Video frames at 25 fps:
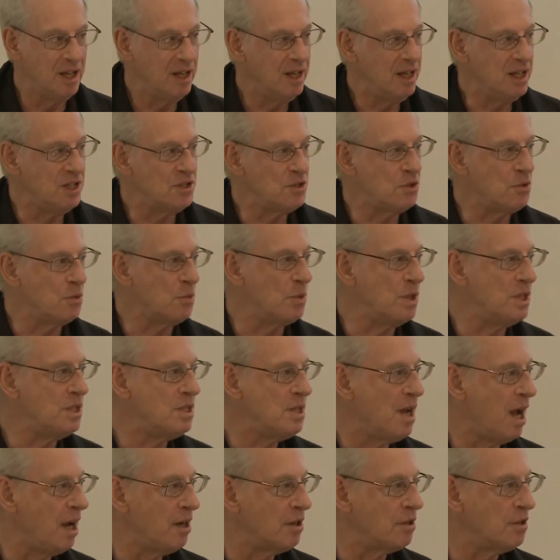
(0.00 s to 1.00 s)
He's a
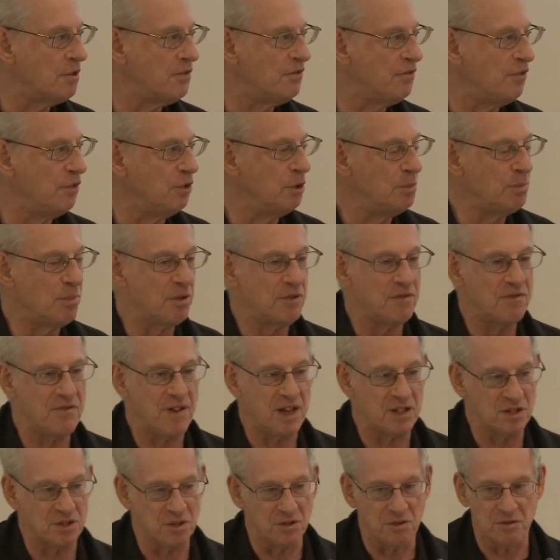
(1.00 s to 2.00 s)
retired full
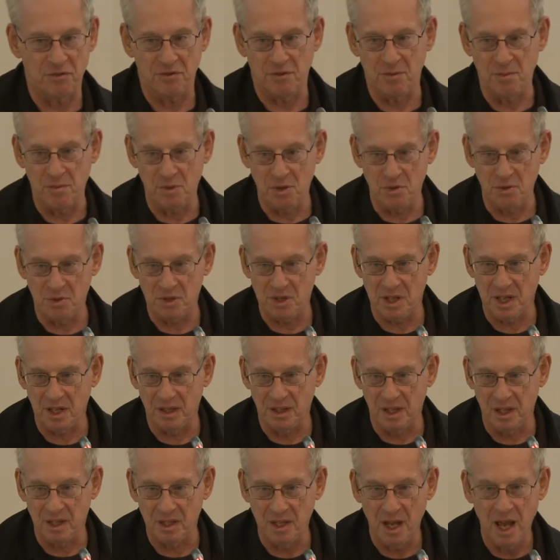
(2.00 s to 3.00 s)
professor from New
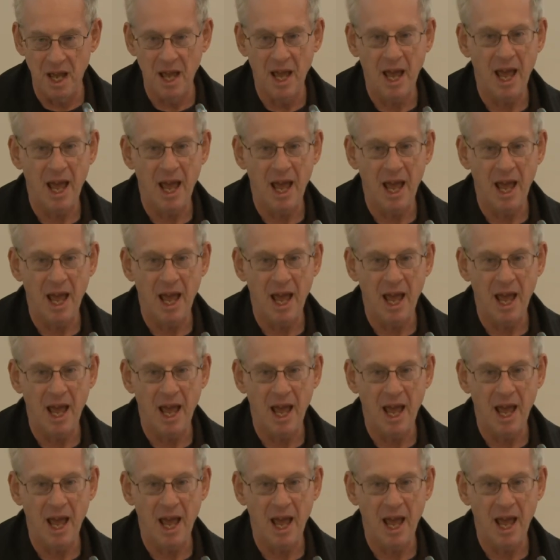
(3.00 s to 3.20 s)
Zealand,